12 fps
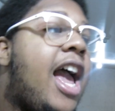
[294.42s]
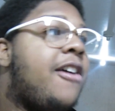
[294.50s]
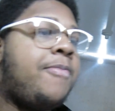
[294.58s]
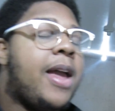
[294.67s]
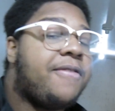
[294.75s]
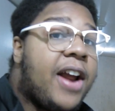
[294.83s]
have
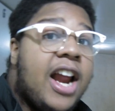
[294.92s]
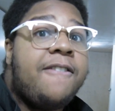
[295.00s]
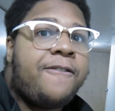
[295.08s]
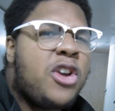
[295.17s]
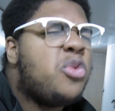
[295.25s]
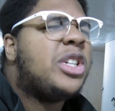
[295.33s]
met very
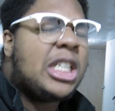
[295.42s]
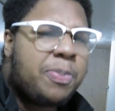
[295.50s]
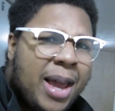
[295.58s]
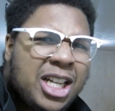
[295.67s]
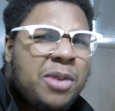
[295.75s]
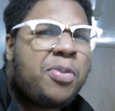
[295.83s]
few
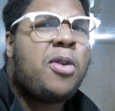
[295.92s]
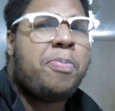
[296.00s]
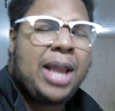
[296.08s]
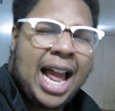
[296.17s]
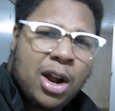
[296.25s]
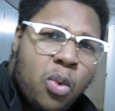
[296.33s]
respectable
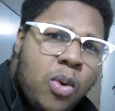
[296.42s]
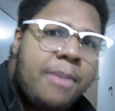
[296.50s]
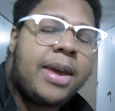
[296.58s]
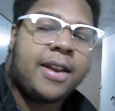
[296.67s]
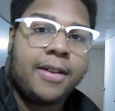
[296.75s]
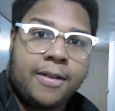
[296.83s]
black
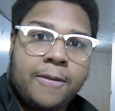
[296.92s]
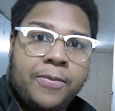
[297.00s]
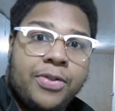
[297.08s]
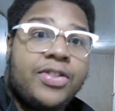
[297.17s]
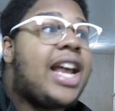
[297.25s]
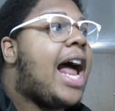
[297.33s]
women
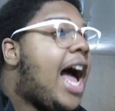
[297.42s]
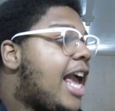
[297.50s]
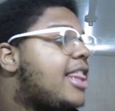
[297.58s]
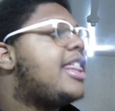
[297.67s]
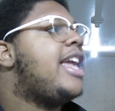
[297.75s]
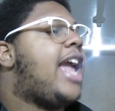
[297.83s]
that I
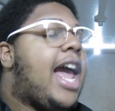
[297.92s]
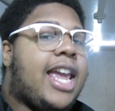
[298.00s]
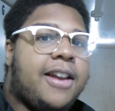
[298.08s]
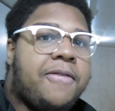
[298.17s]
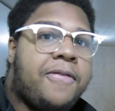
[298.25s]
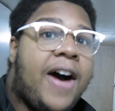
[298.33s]
think I
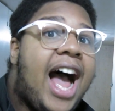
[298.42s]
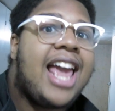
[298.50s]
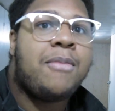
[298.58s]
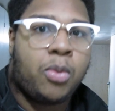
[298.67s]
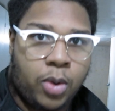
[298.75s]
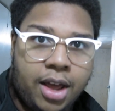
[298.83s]
could
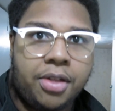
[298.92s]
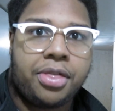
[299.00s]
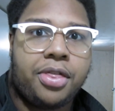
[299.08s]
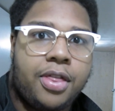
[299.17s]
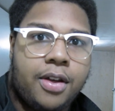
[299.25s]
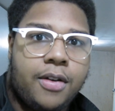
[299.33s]
vibe
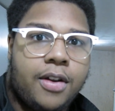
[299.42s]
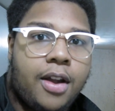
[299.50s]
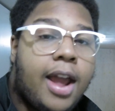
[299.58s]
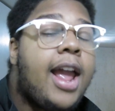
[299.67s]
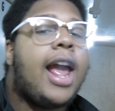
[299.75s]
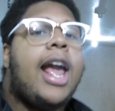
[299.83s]
with,
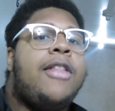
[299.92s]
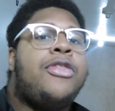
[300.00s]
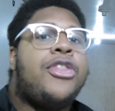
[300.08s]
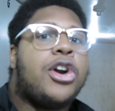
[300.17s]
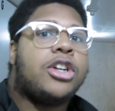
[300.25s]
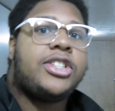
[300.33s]
and
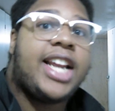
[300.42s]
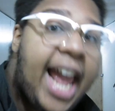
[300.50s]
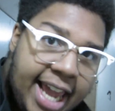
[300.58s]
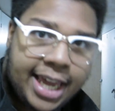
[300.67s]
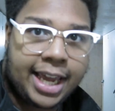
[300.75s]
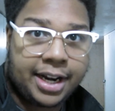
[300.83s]
they're
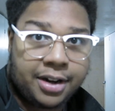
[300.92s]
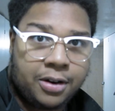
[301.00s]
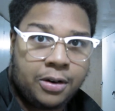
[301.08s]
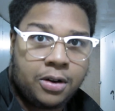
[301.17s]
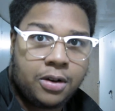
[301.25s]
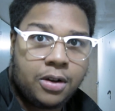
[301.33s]
taken.
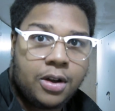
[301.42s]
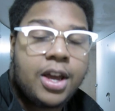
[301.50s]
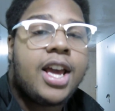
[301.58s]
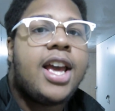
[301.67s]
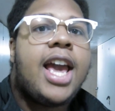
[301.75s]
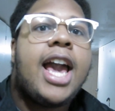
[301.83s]

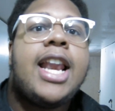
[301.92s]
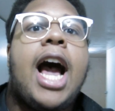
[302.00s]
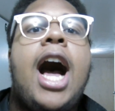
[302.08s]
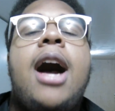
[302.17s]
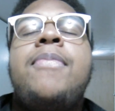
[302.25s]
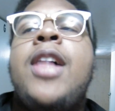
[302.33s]
And
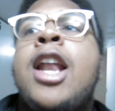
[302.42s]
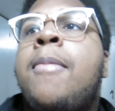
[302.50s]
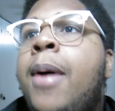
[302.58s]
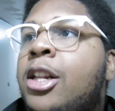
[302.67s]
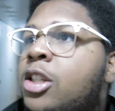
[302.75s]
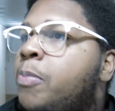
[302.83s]
I'm not
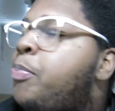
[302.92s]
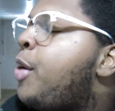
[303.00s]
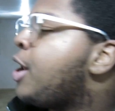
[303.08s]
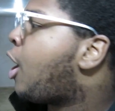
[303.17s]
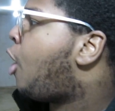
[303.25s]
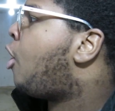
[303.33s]
about to
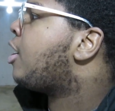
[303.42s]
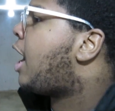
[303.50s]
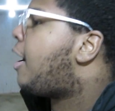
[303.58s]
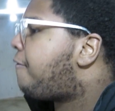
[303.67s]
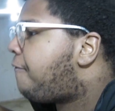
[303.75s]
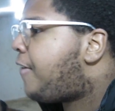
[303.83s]
put on a